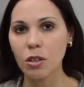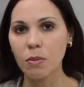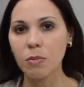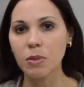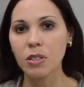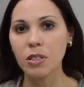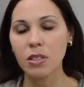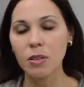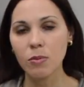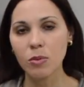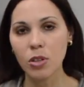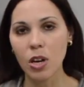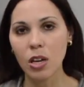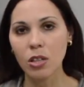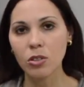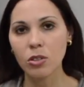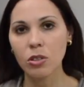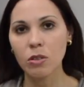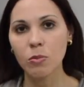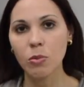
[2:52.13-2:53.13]
but some
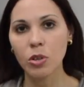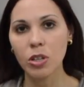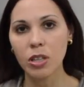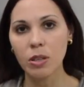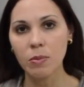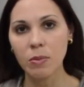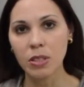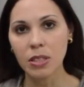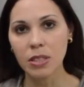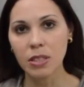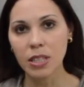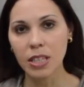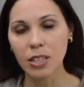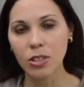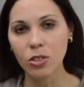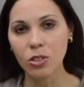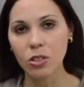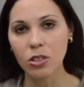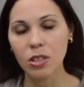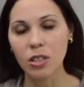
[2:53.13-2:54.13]
dogs are in more imminent
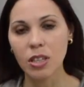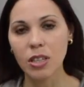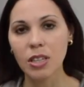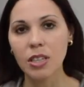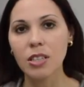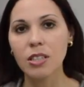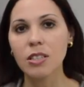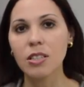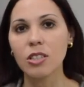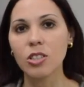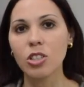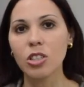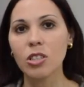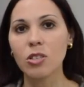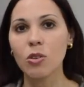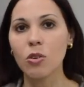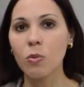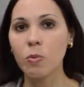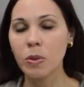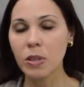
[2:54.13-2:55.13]
danger, such as
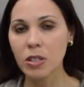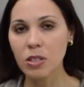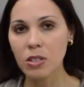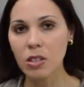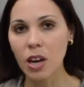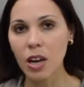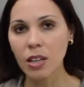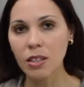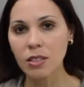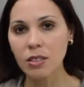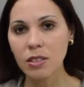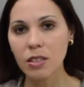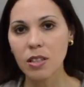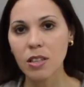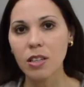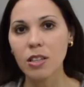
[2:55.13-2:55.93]
obese dogs,